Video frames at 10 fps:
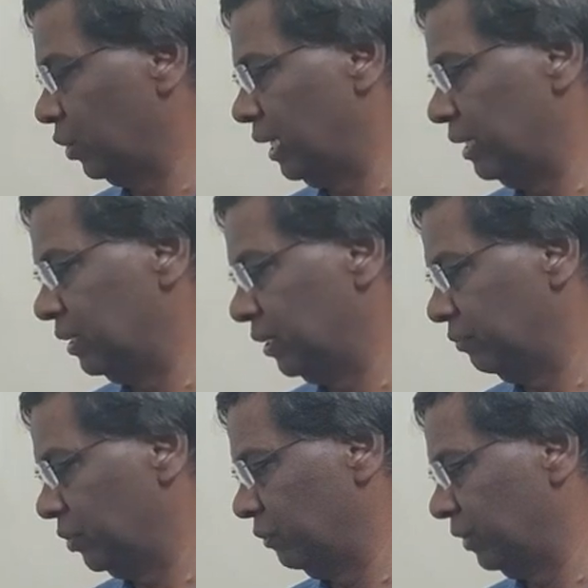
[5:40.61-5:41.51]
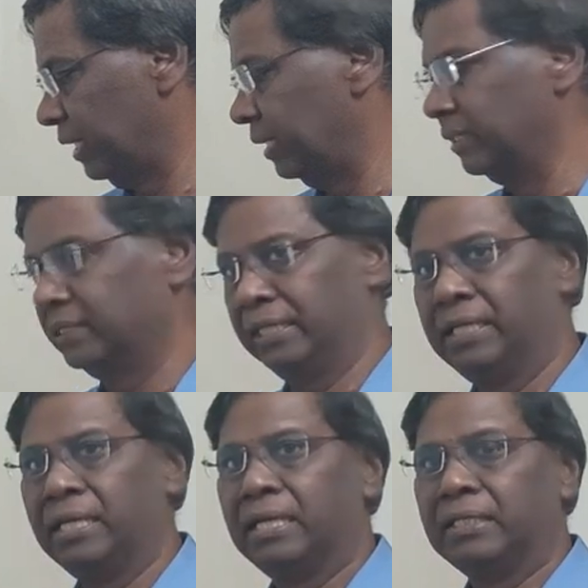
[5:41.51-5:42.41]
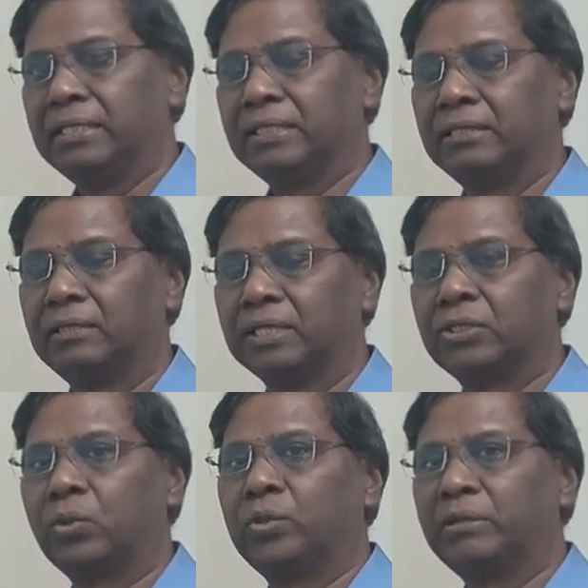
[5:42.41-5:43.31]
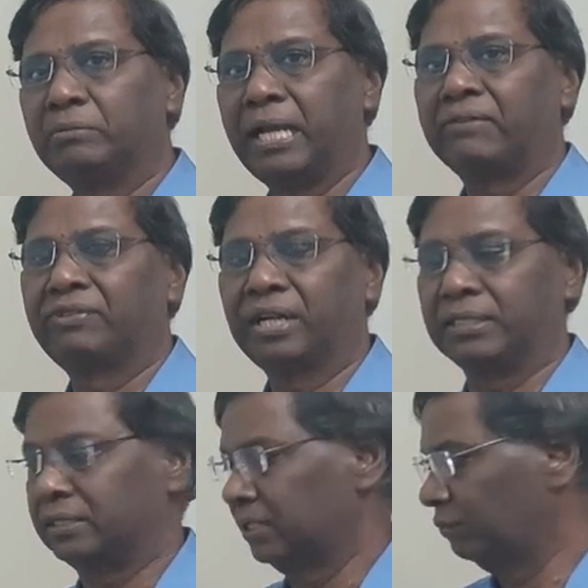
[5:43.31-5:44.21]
1 lakh 64,583, excluding bank finance.